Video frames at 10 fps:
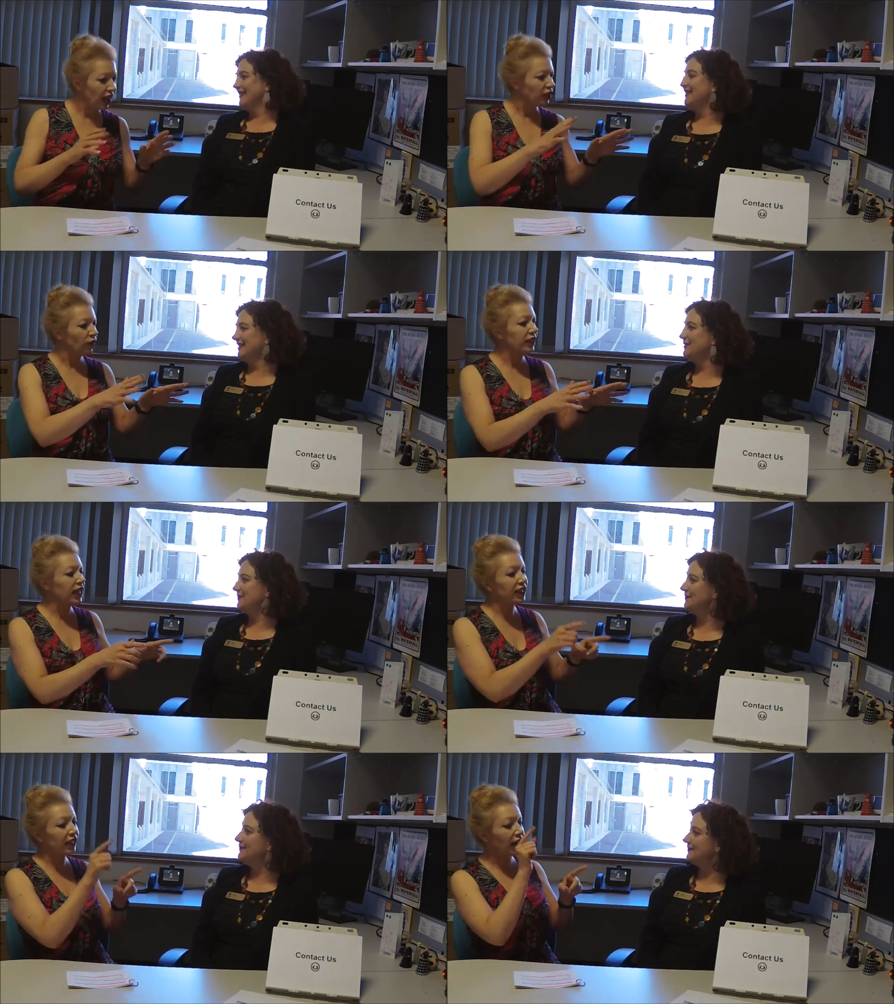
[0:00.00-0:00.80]
Speaker 1: that's
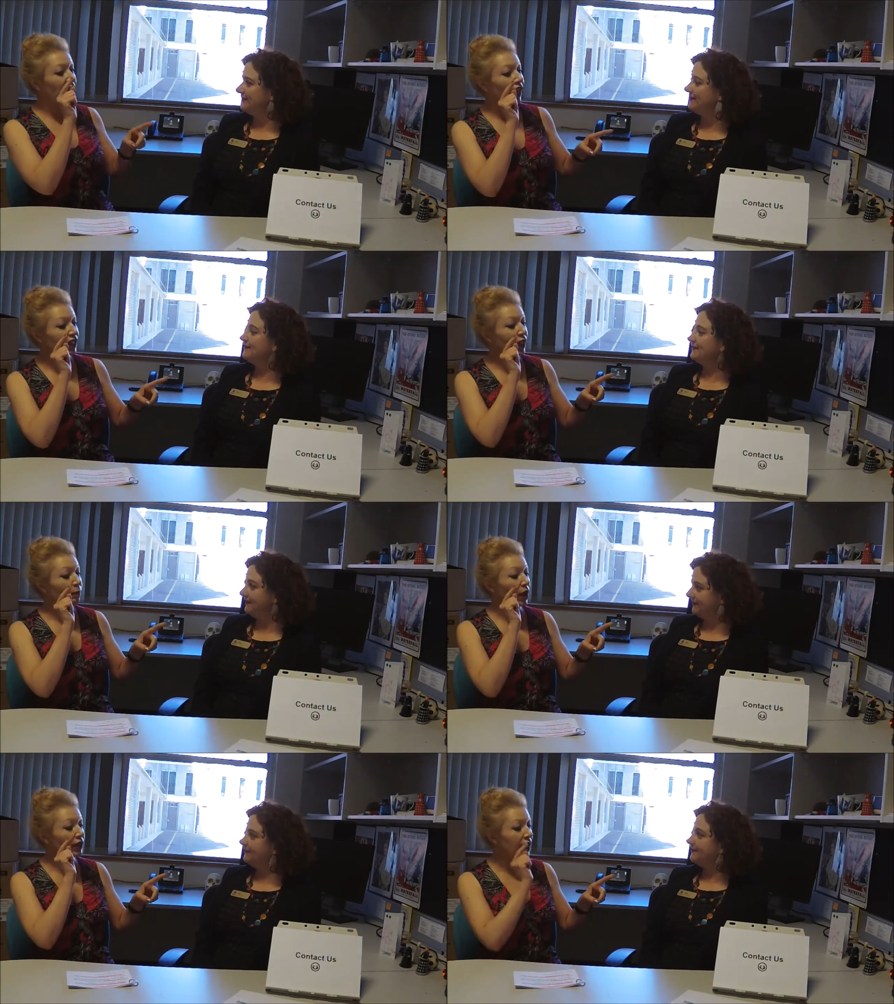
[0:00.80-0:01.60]
fantastic. I, and I say
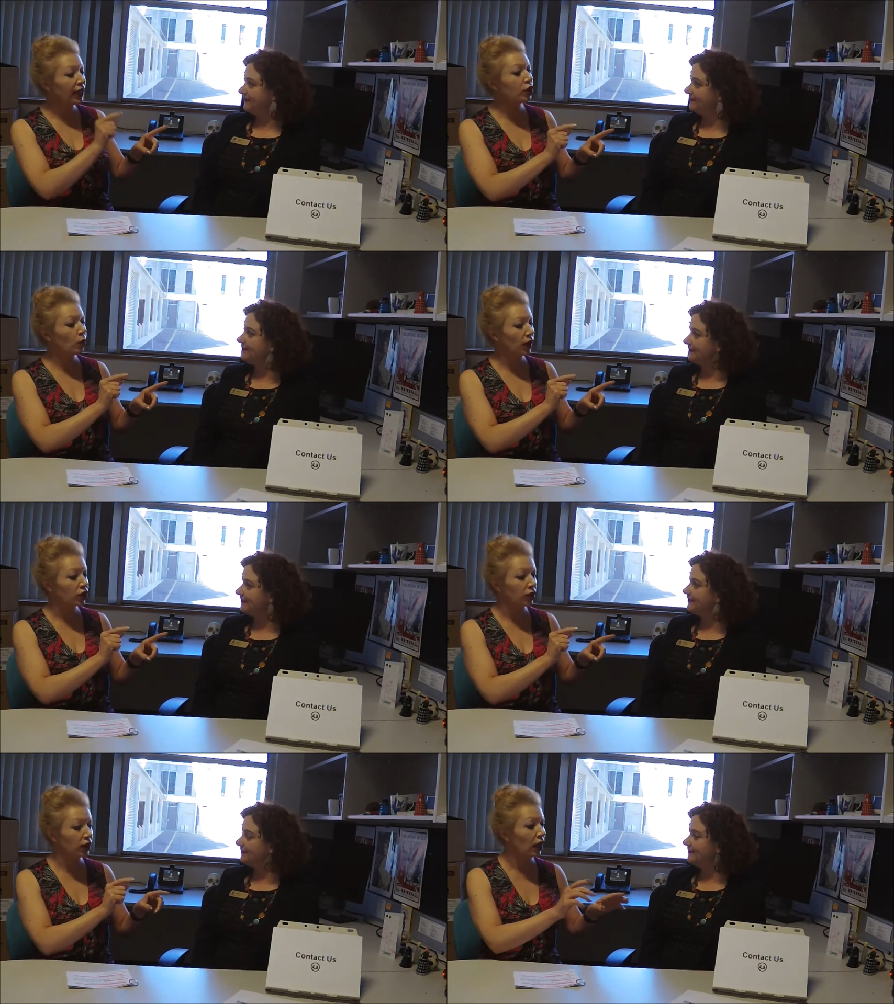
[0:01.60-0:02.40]
my next
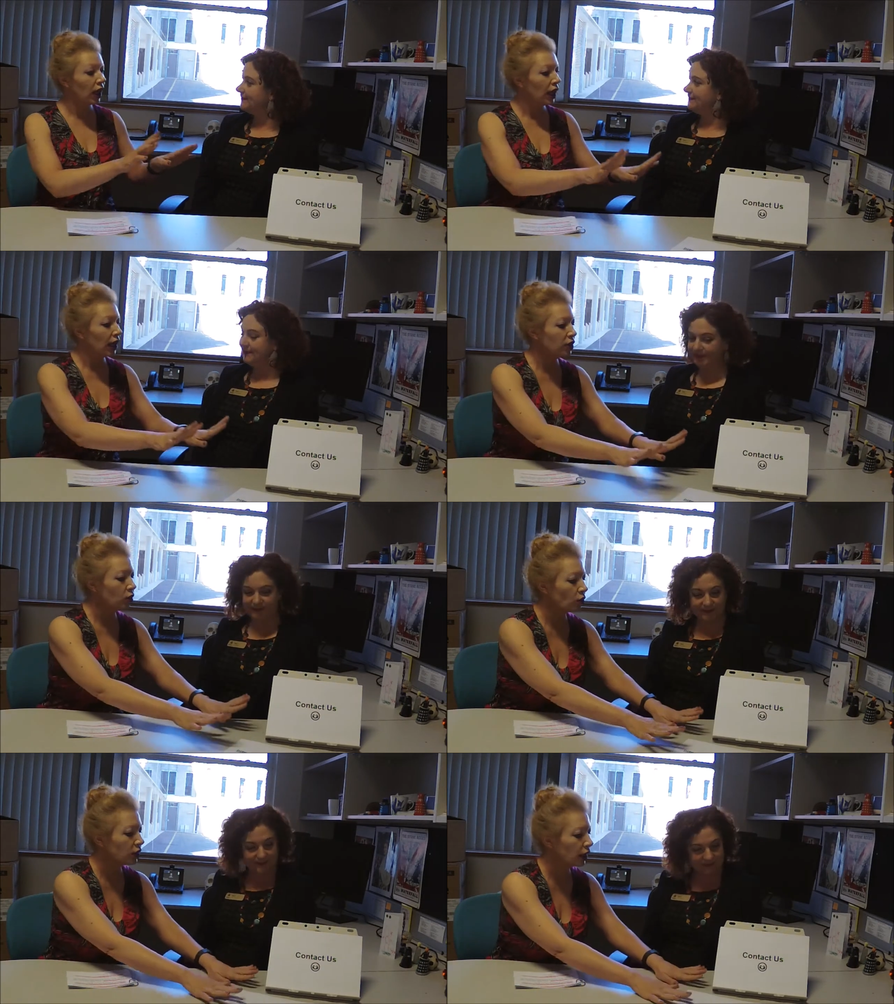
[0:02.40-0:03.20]
question mm. is
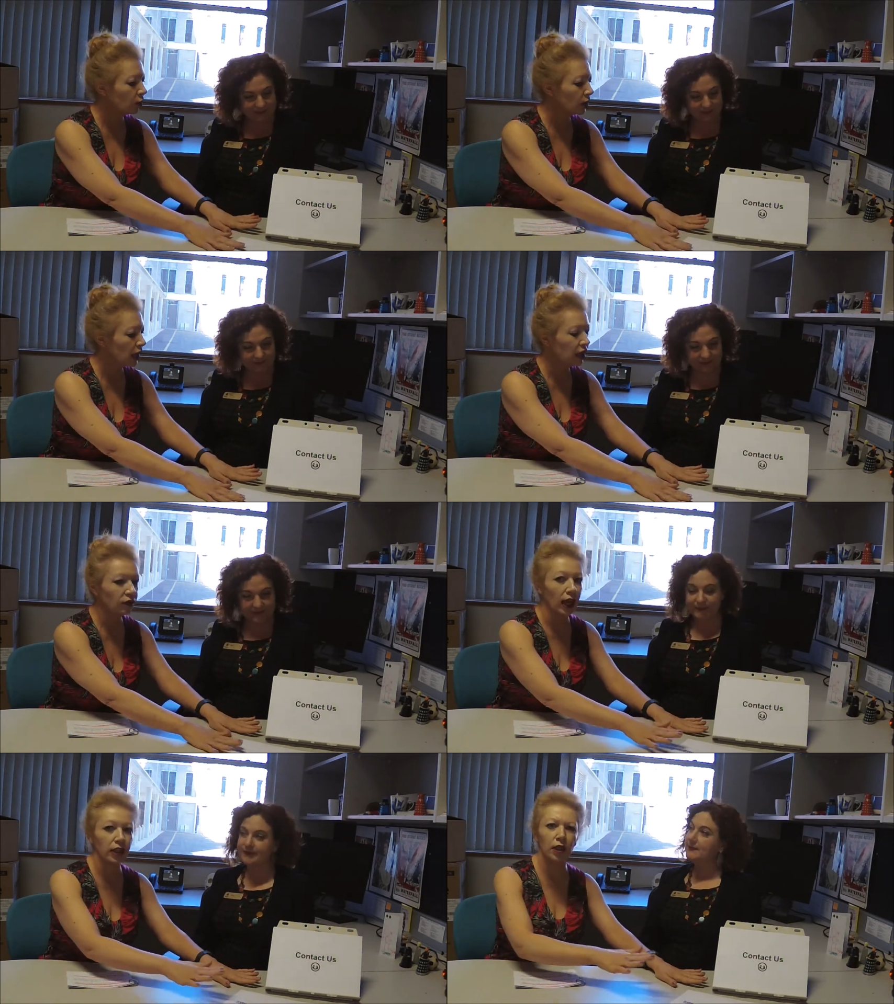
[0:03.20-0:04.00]
not dealing with any of
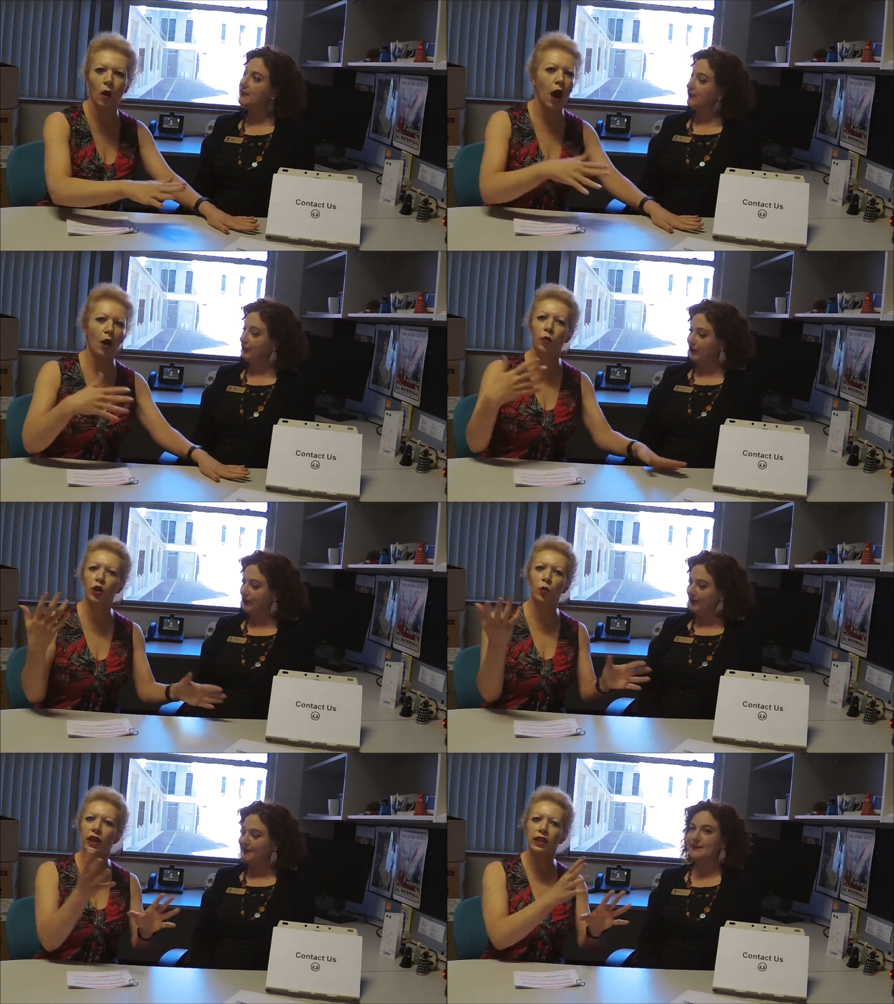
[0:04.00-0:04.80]
that. So I sure.
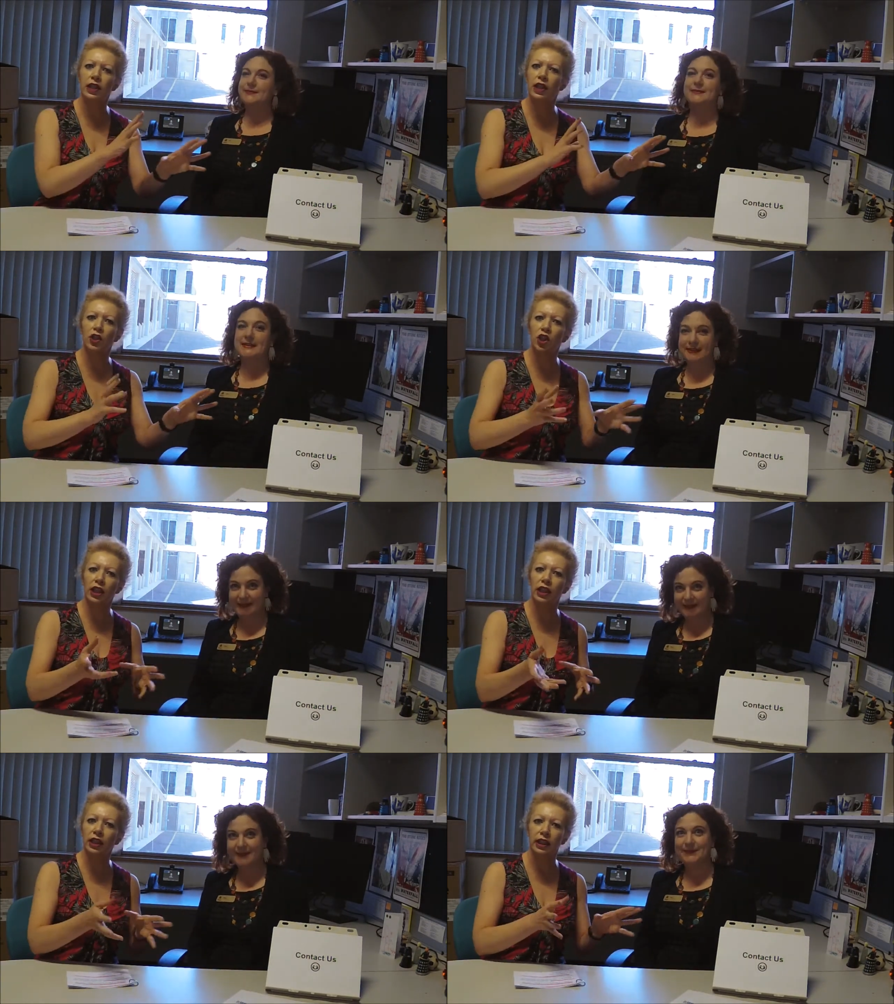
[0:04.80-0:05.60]
wish we had
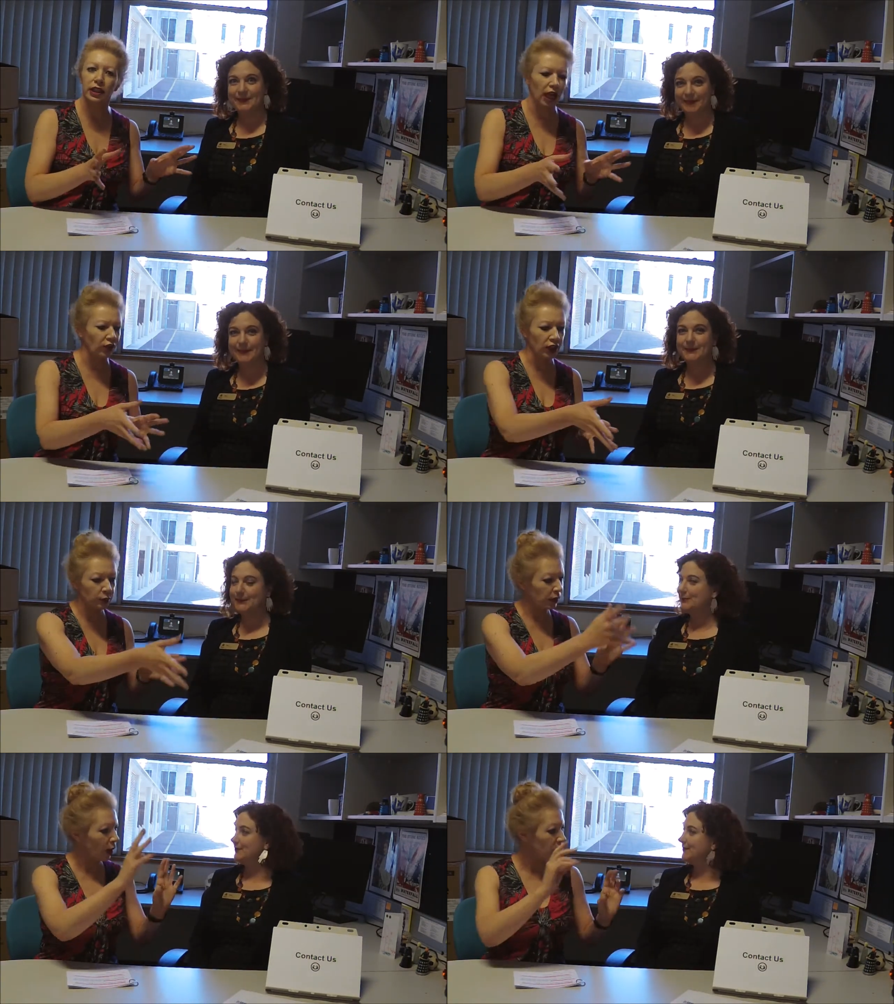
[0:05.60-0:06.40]
synergetically done this,
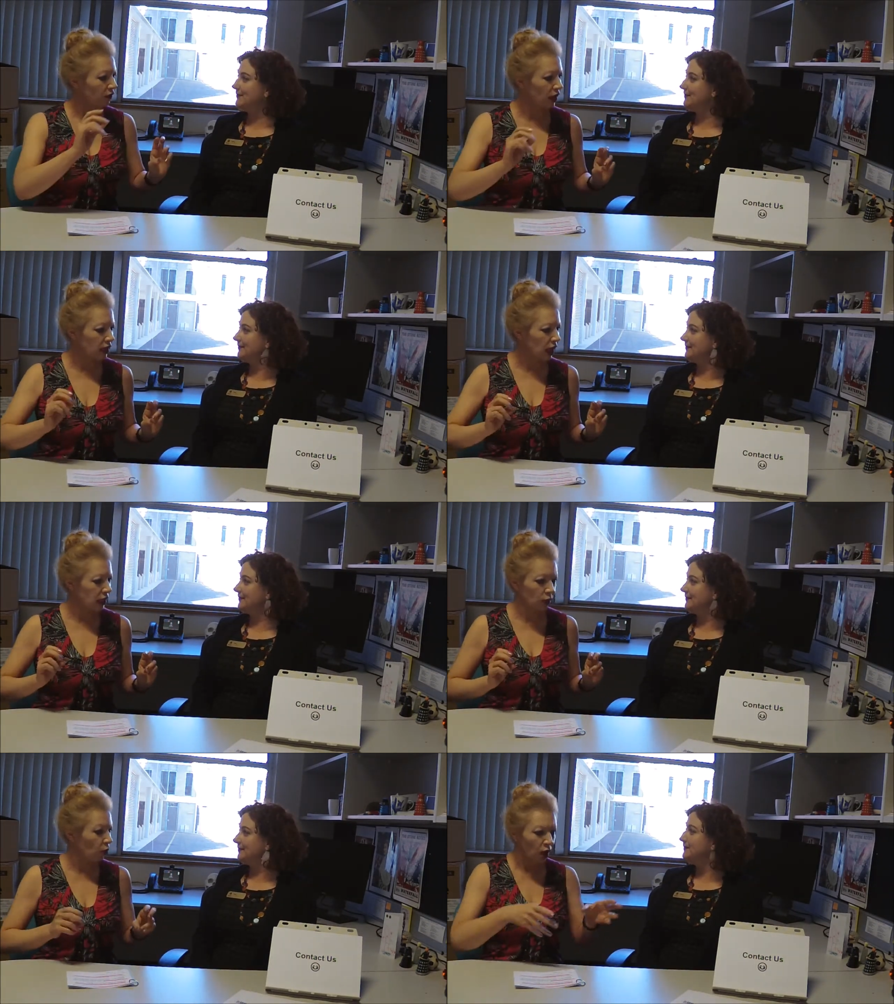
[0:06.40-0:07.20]
but that was a
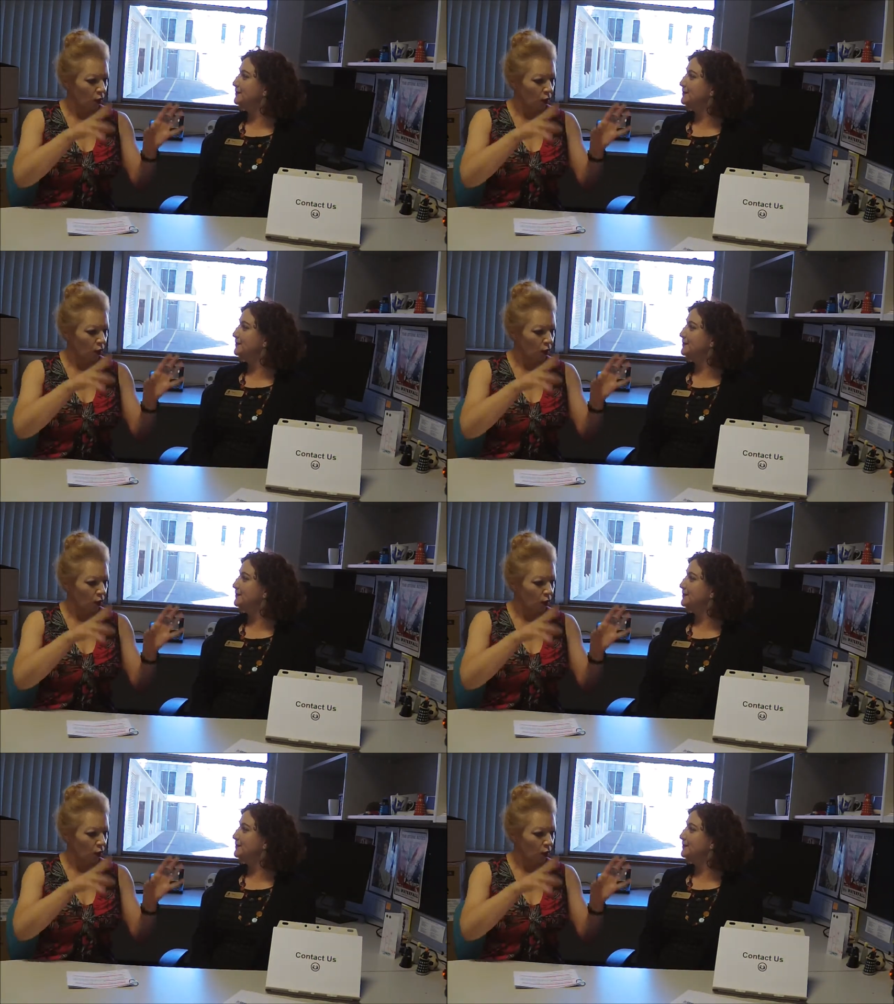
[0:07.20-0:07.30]
fantastic.